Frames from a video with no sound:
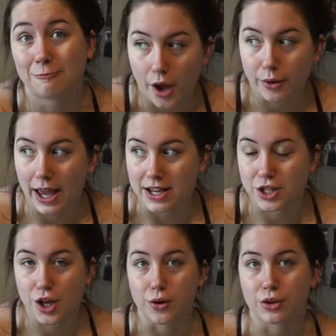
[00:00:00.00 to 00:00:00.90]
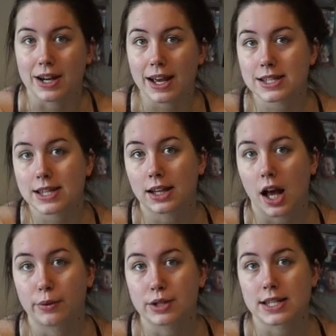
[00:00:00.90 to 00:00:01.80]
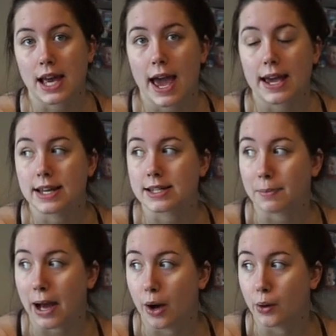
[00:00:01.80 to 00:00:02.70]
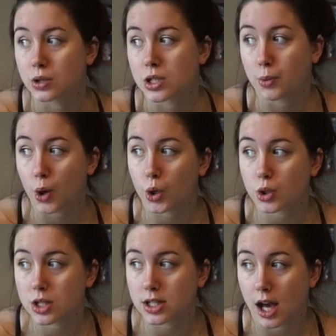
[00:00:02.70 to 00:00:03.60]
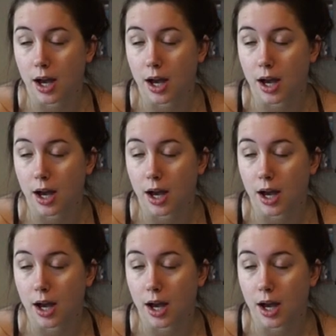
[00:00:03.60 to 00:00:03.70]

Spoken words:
Okay, so the next thing that I would say is about sports.